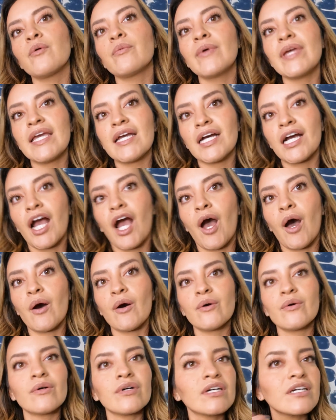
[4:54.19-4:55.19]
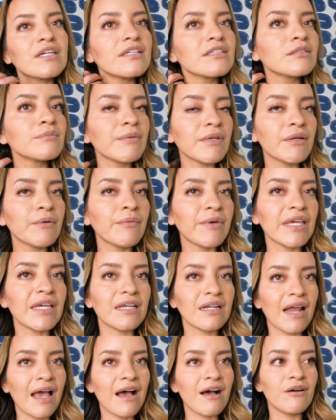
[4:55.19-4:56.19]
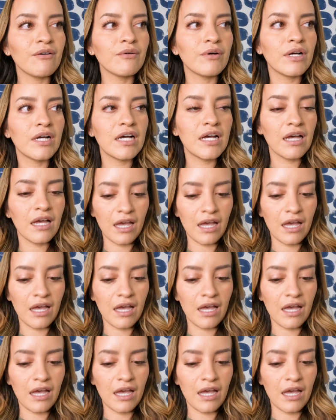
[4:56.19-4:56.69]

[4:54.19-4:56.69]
a week ago. It's been a week now.